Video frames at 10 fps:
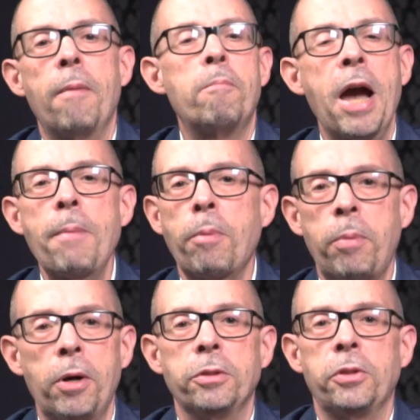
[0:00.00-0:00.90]
my
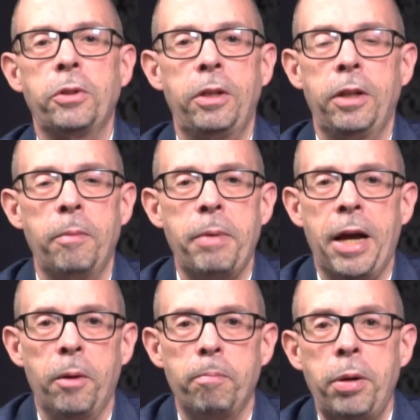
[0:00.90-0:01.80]
proposal
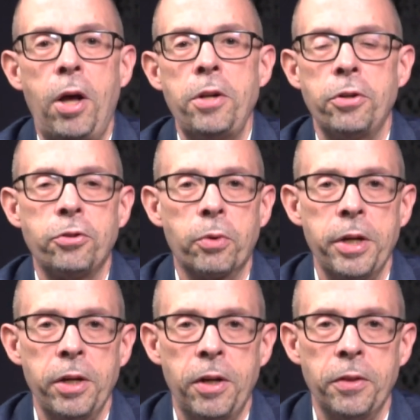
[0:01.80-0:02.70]
about
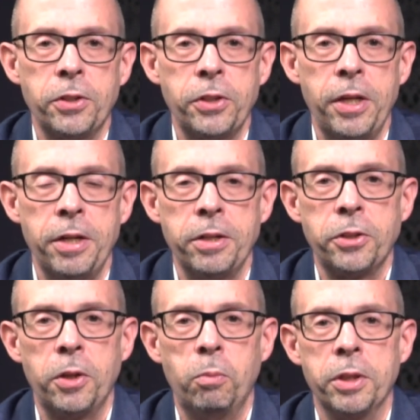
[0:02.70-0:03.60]
punditry on the synod is
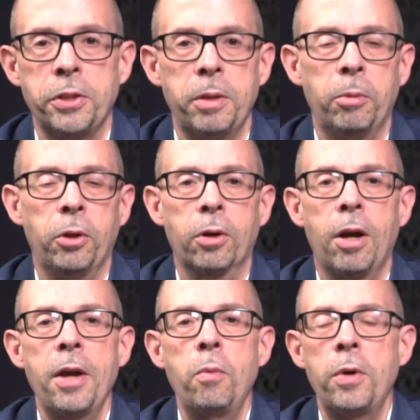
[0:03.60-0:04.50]
somewhat similar.
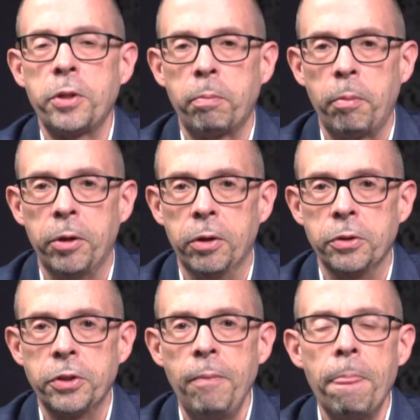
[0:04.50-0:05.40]
I want to
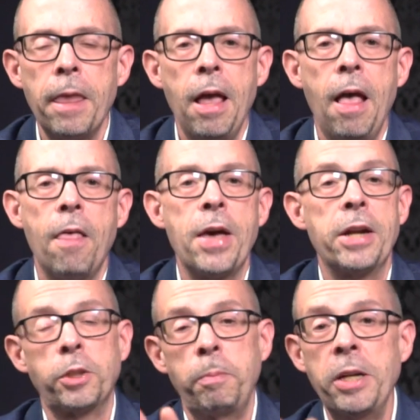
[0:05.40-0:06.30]
propose that
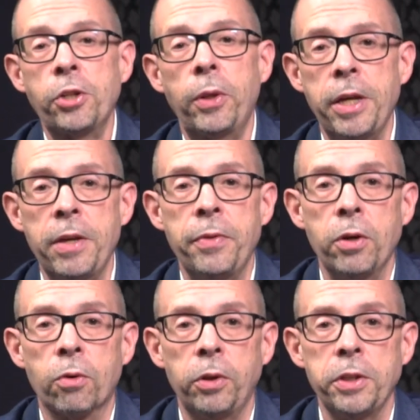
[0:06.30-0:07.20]
especially in
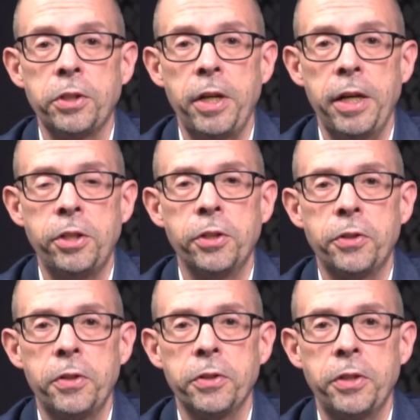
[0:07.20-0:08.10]
the early stages
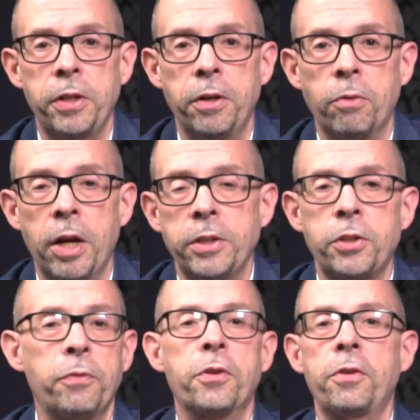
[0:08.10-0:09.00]
of the synod, right?
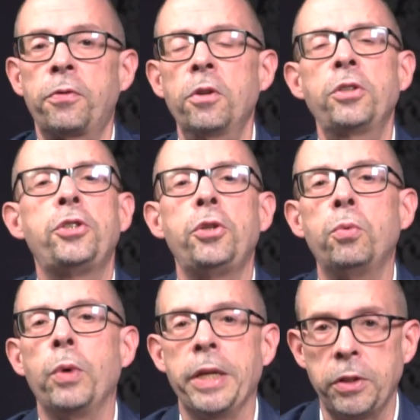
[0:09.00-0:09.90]
So for the first 2
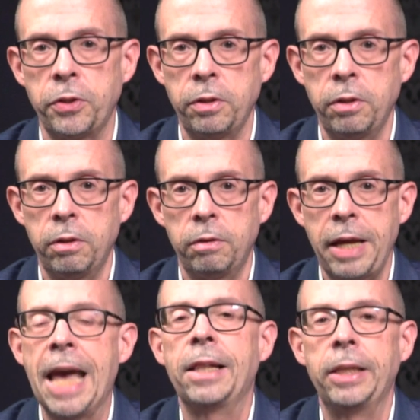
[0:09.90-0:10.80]
weeks,
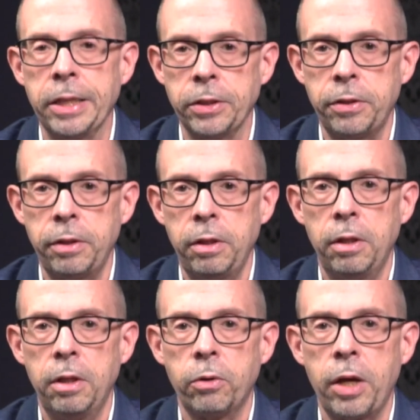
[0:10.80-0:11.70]
at least,
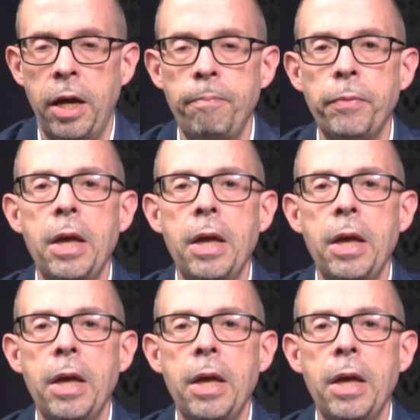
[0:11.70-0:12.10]
okay,